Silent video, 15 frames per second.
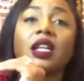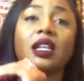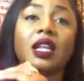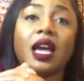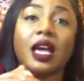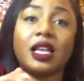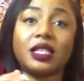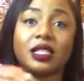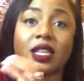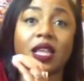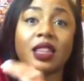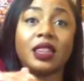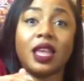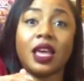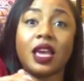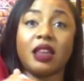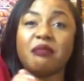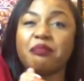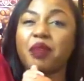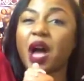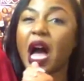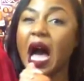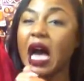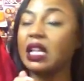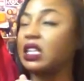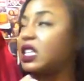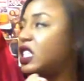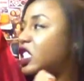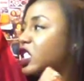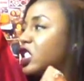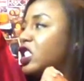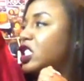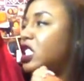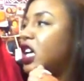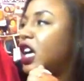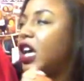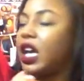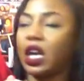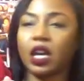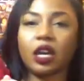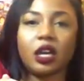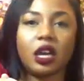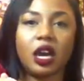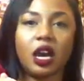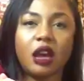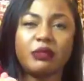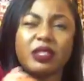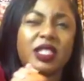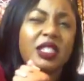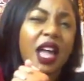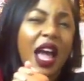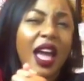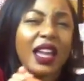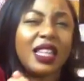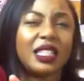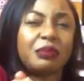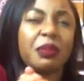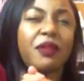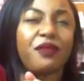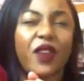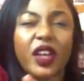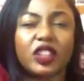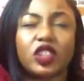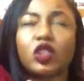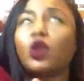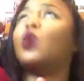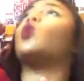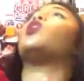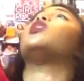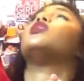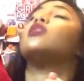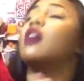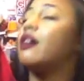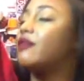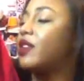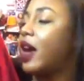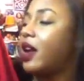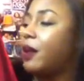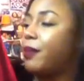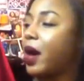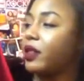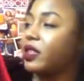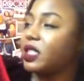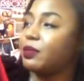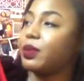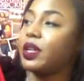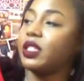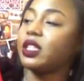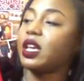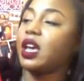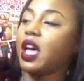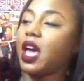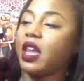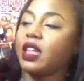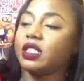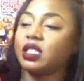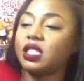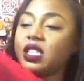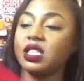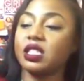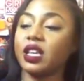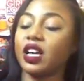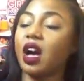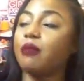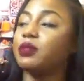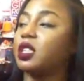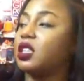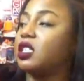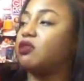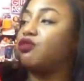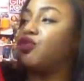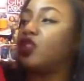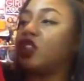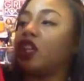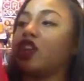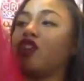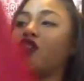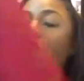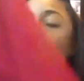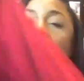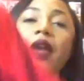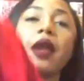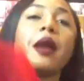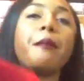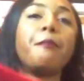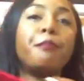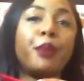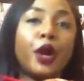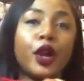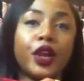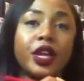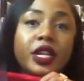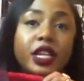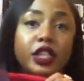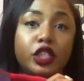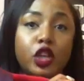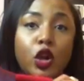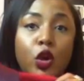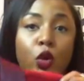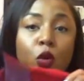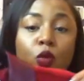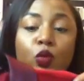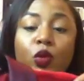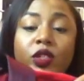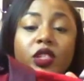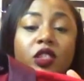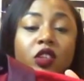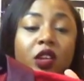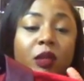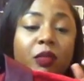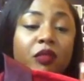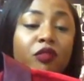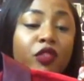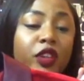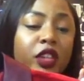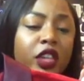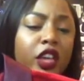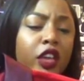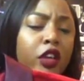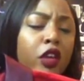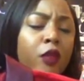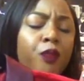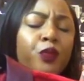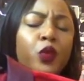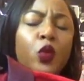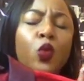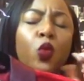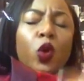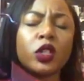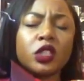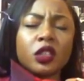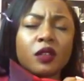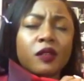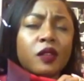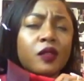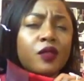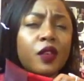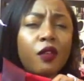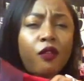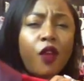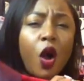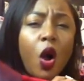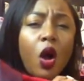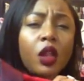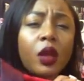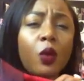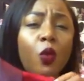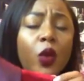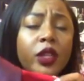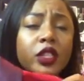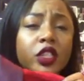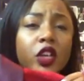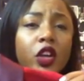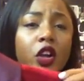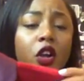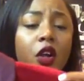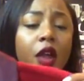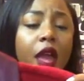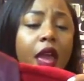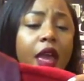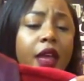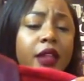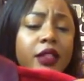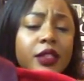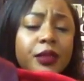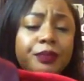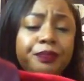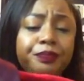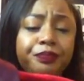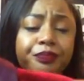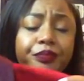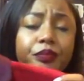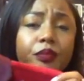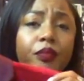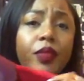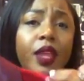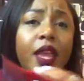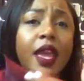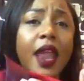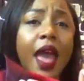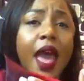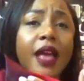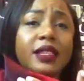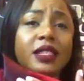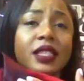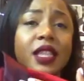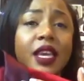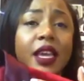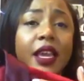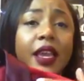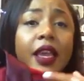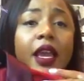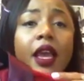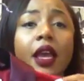less than polished, chic, stylish, professional. Love that about this piece. And this comes in this really great burgundy tone, which is going to be really wonderful for fall and winter. And it has the